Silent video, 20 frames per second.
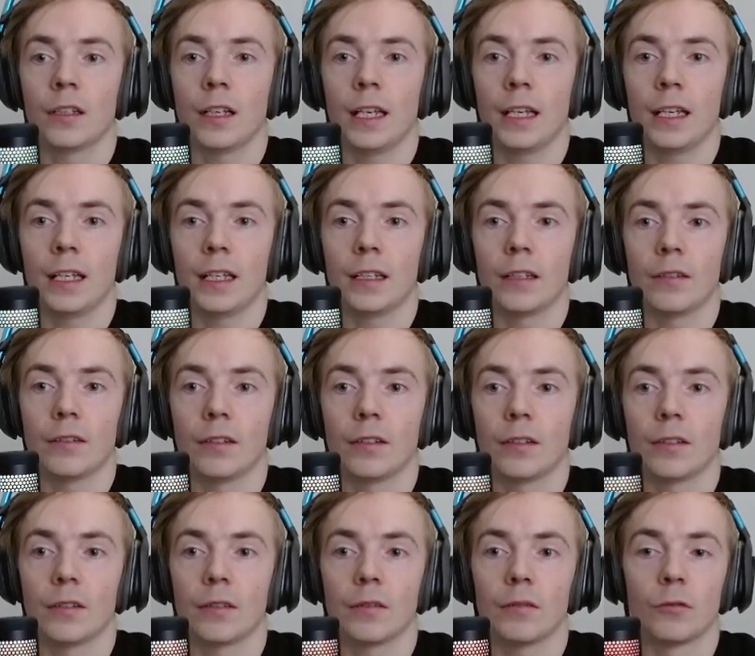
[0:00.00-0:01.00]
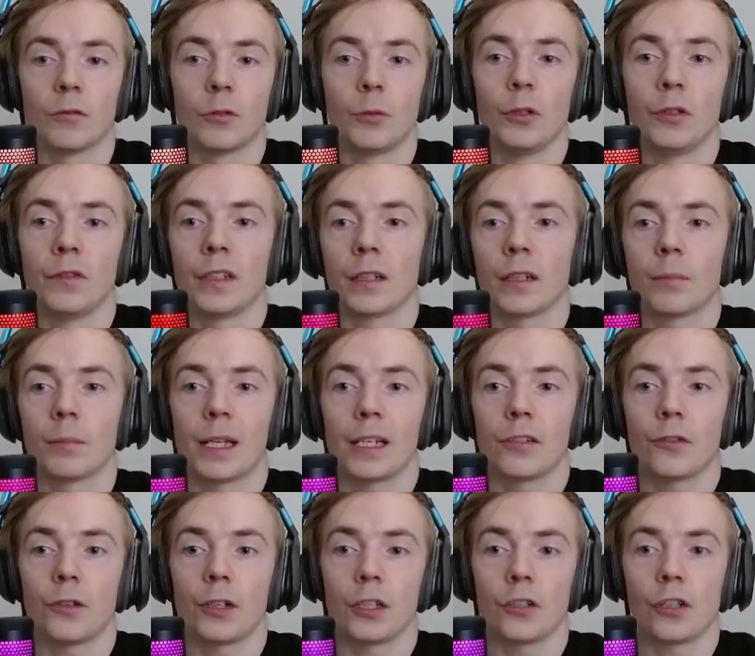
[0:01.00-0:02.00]
and removing
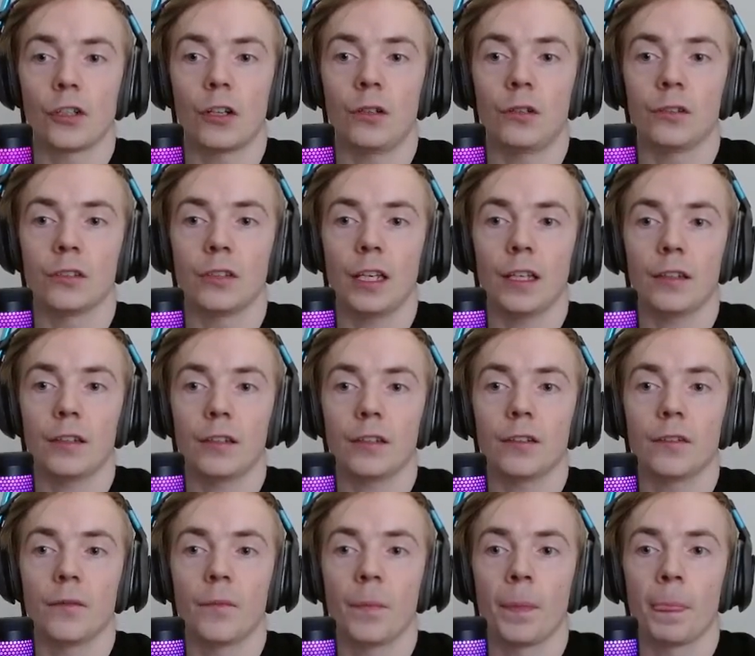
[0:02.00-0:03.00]
Penetrating Shot altogether,